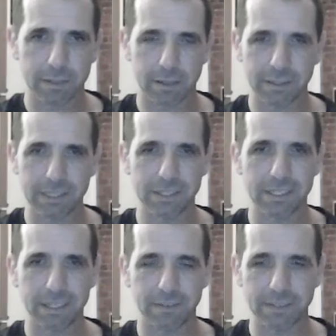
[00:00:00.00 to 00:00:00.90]
There's just
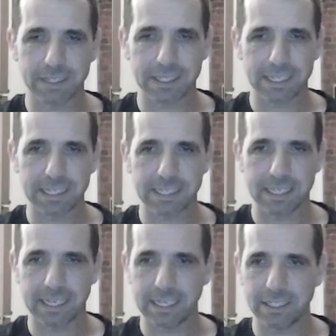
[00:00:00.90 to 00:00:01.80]
nothing to say as there,
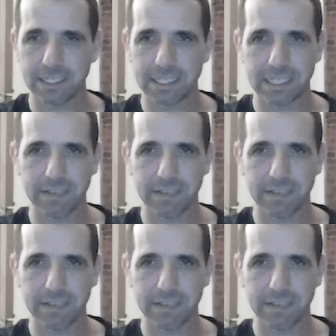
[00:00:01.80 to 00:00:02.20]
king g7.